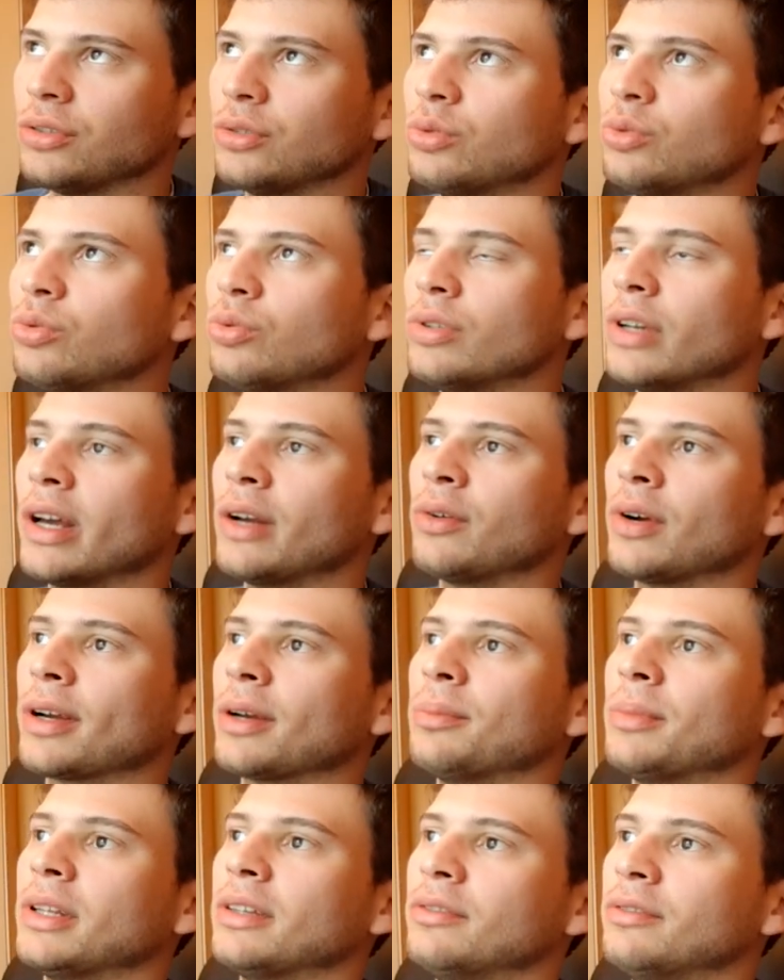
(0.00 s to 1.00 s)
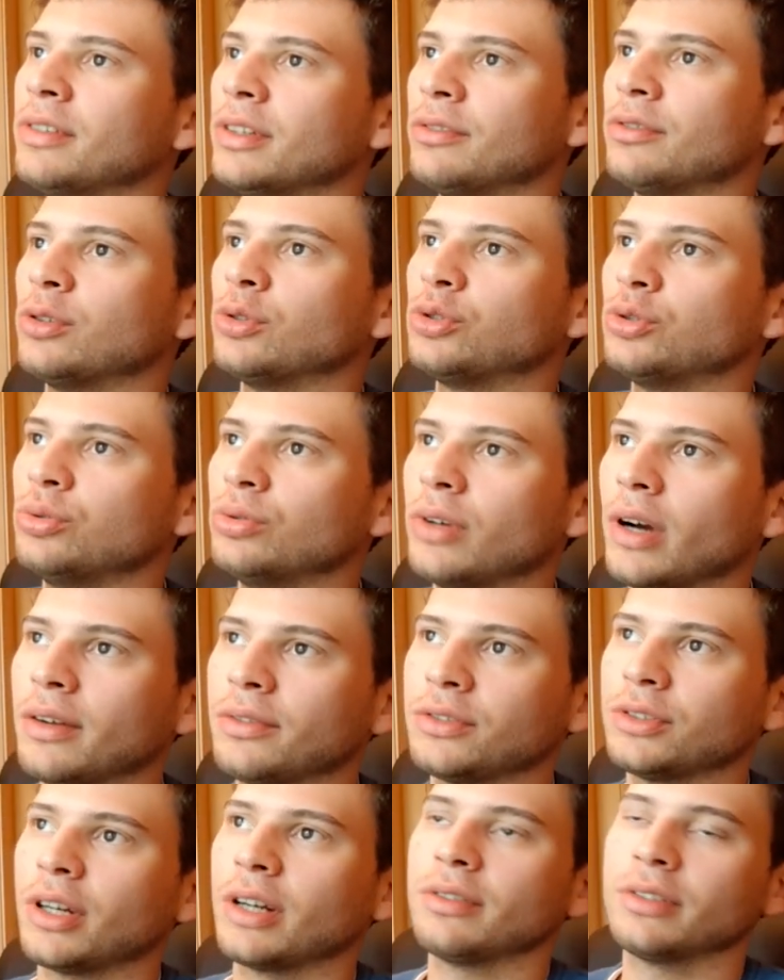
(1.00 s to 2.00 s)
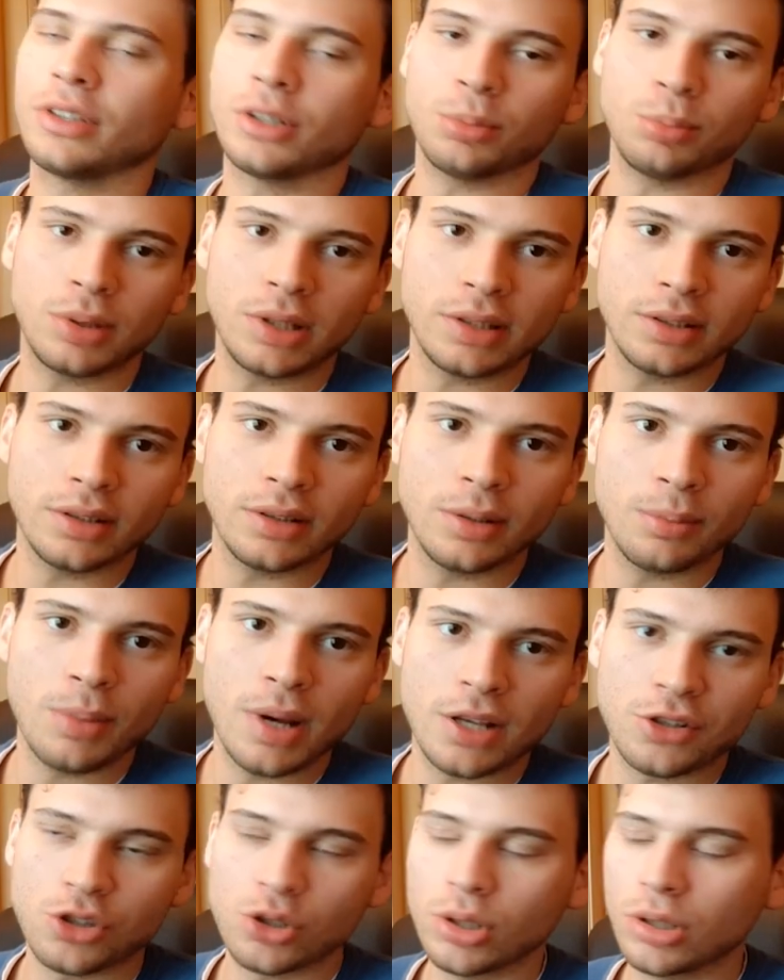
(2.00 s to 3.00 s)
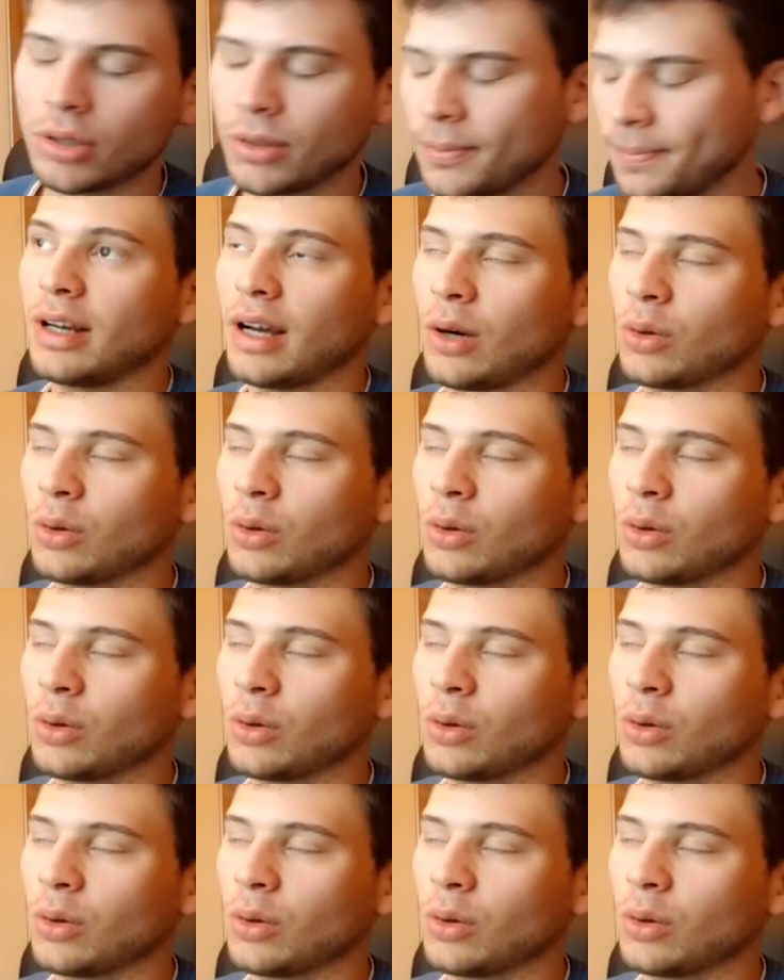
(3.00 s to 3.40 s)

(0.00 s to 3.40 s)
Who would I recommend Winfo to after having completed the bachelor?